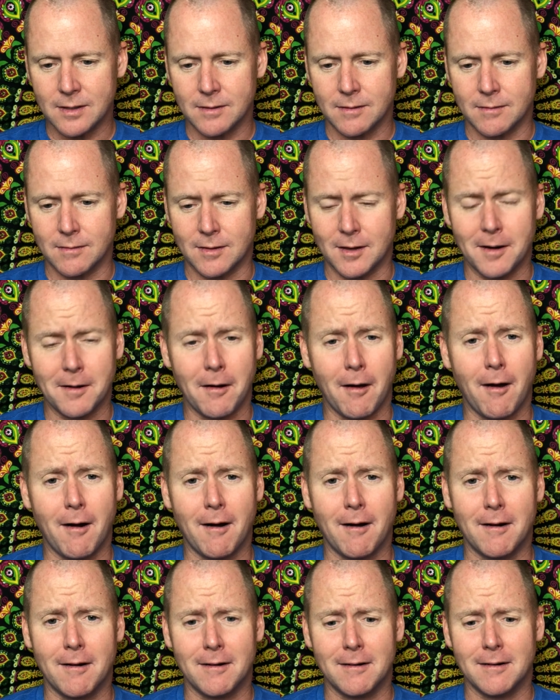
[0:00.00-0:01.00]
there
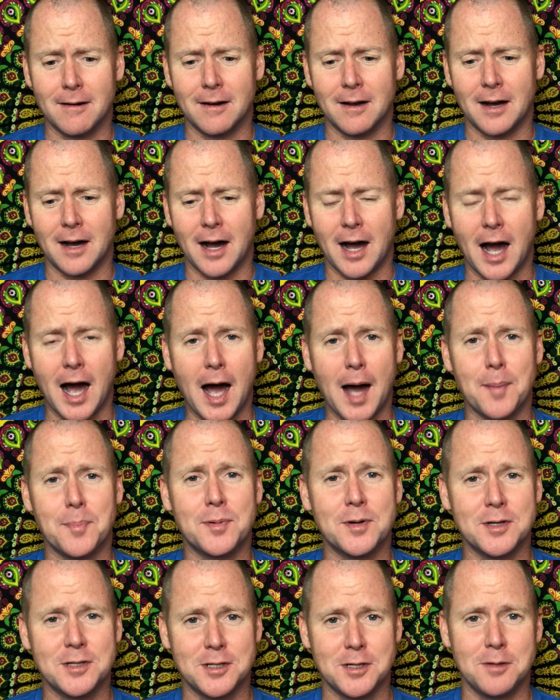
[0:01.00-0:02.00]
are
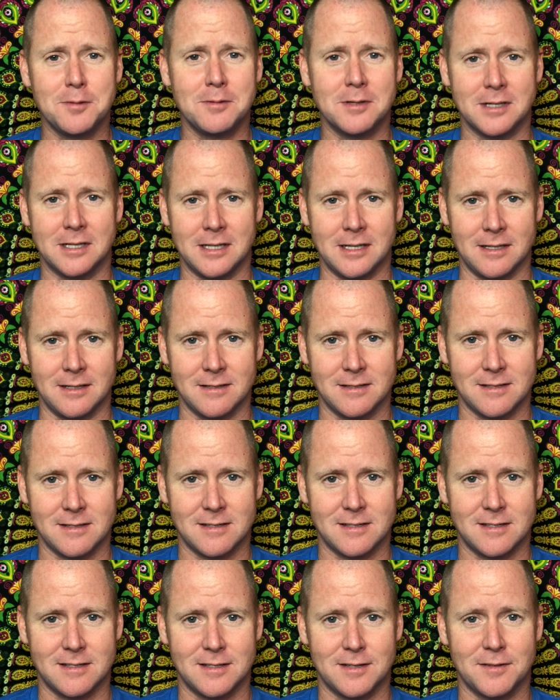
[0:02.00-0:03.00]

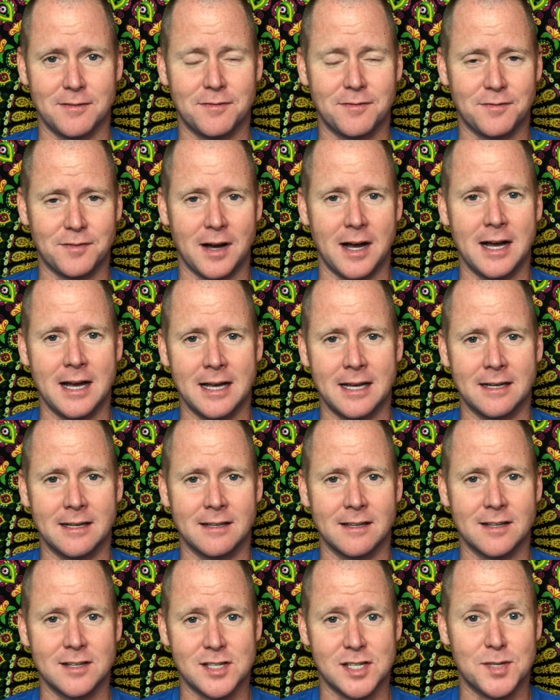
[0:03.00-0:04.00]
opportunities to
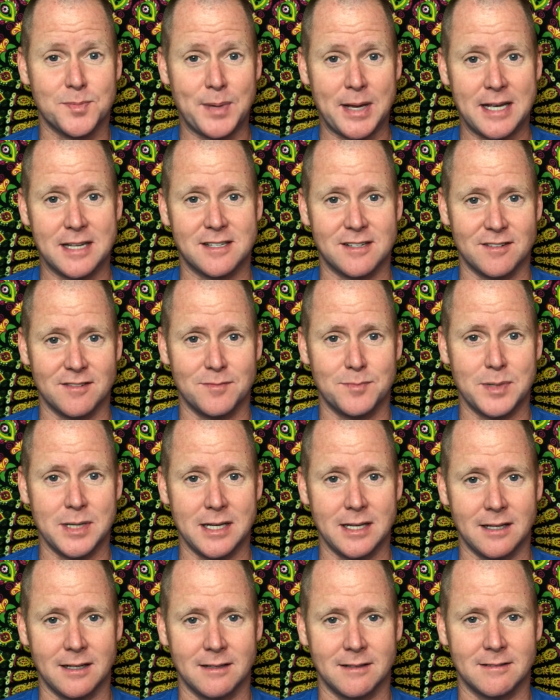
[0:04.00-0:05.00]
find the space of
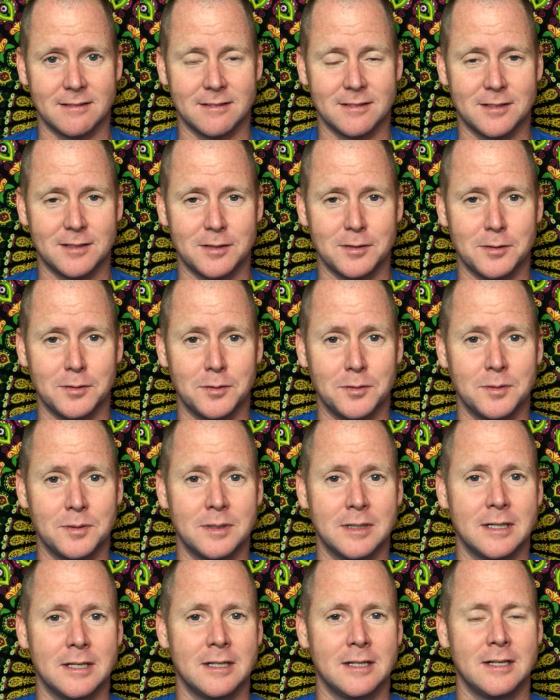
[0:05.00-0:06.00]
being, to,
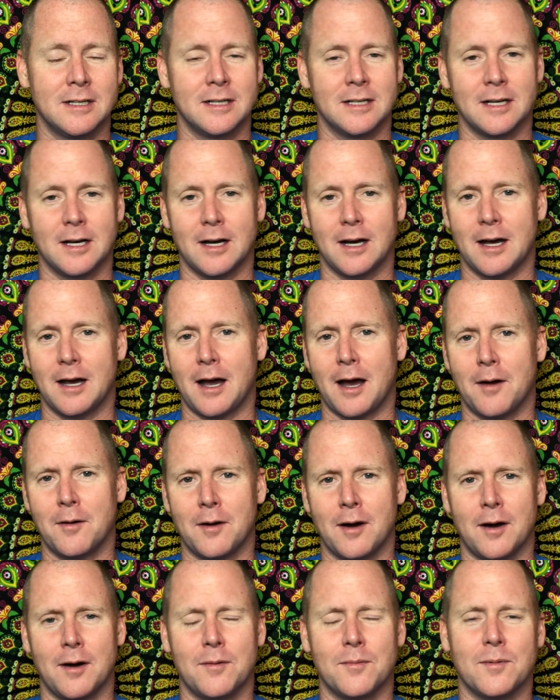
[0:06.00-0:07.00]

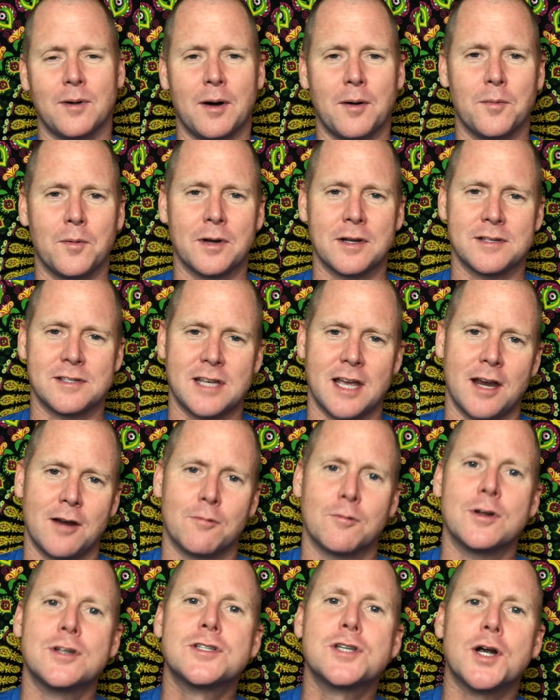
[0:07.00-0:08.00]
I want to say,
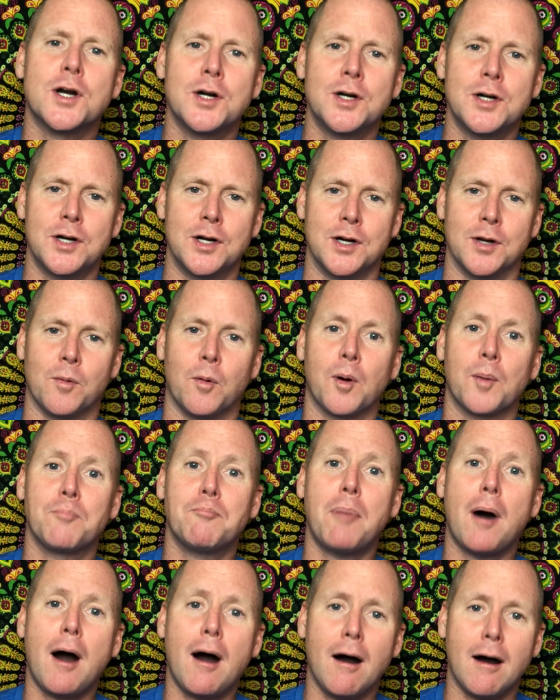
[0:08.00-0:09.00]
return or
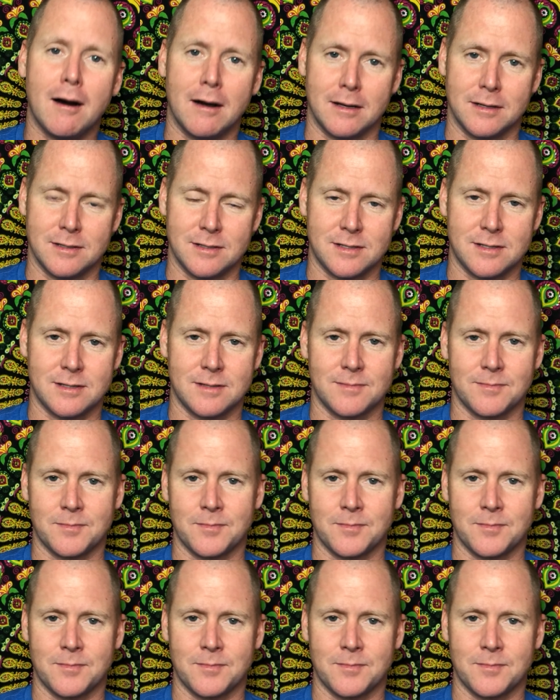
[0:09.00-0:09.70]
pause.